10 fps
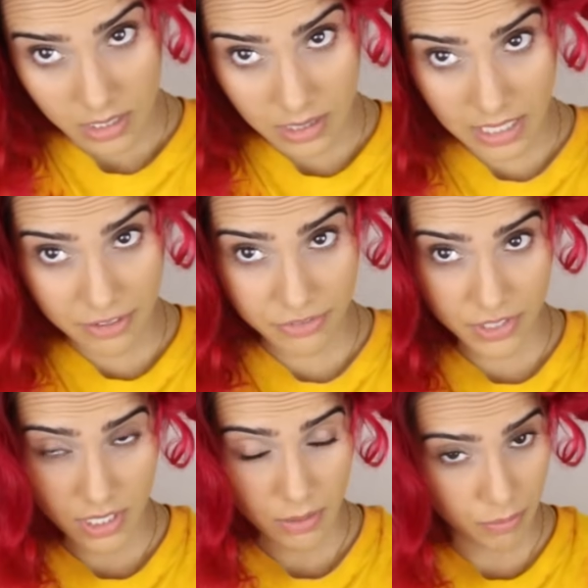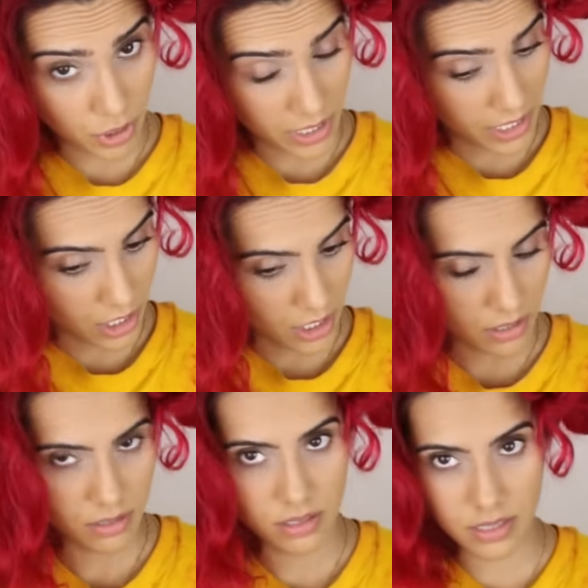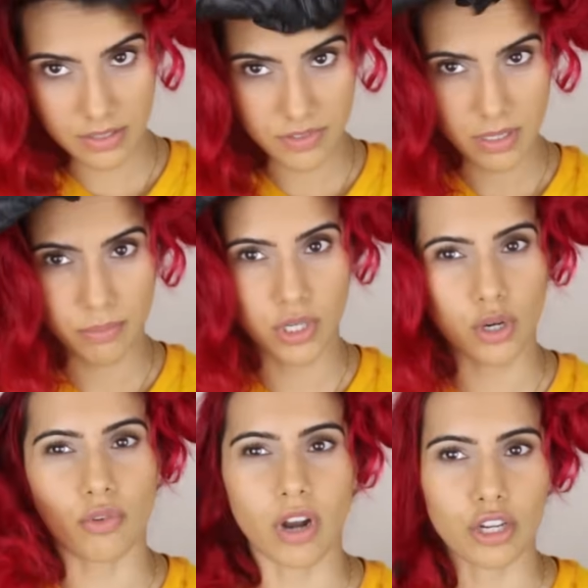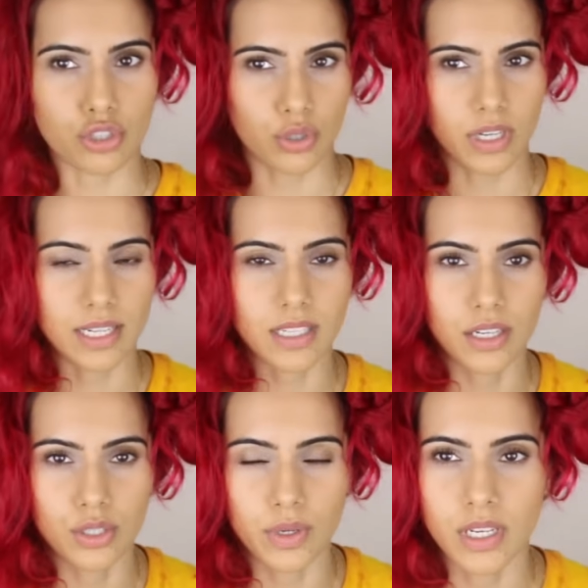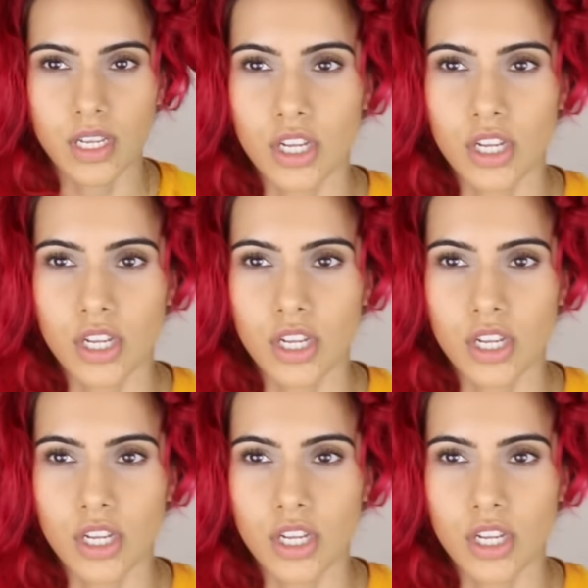lift, put it here, lift it, put it over. I'll show you guys how to do it.